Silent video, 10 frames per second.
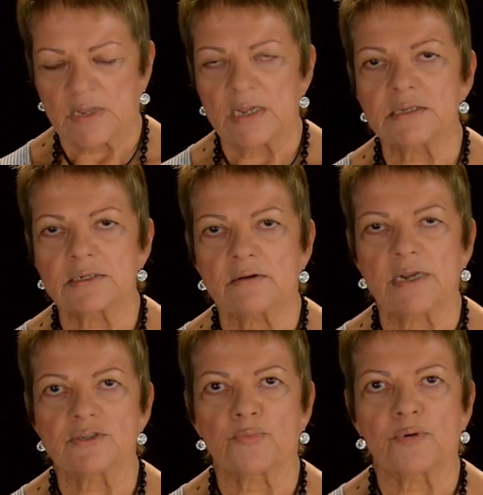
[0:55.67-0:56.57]
It is a
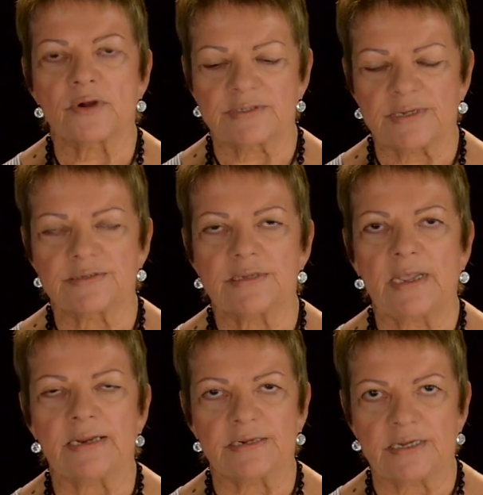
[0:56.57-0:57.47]
gradual process
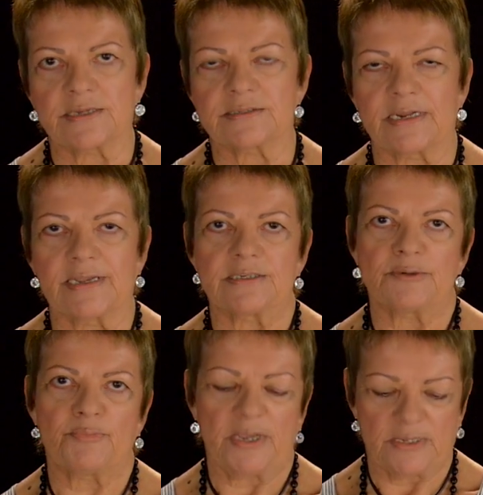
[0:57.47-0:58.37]
and it does lead
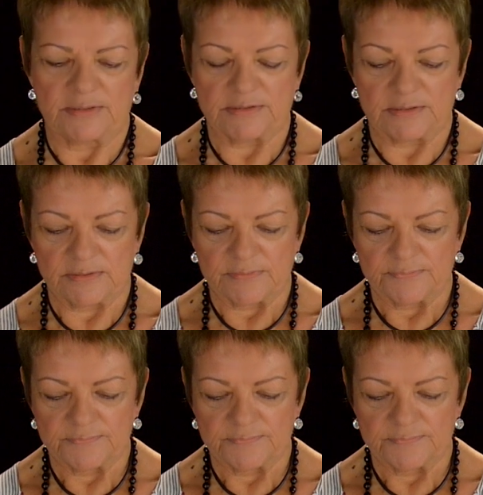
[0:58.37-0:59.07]
to peace.